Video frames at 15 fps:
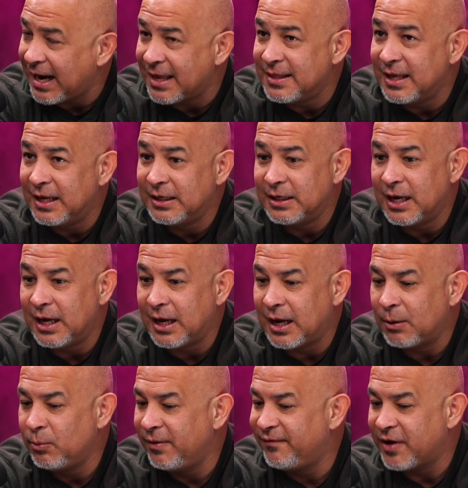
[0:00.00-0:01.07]
And then
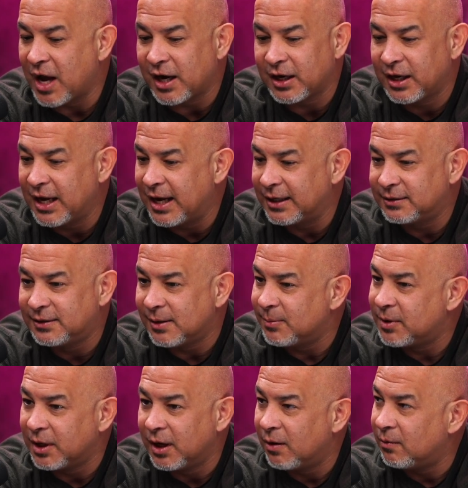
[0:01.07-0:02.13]
we've got to get
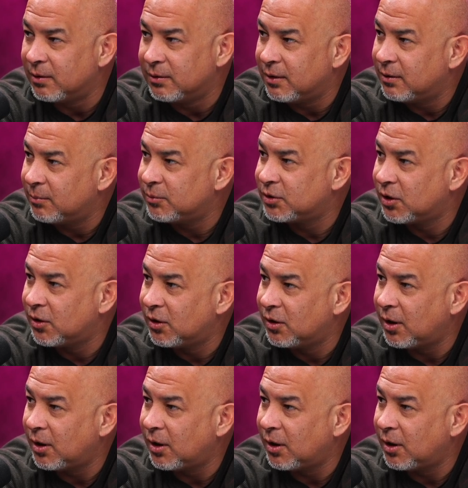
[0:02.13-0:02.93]
something going. I'm sure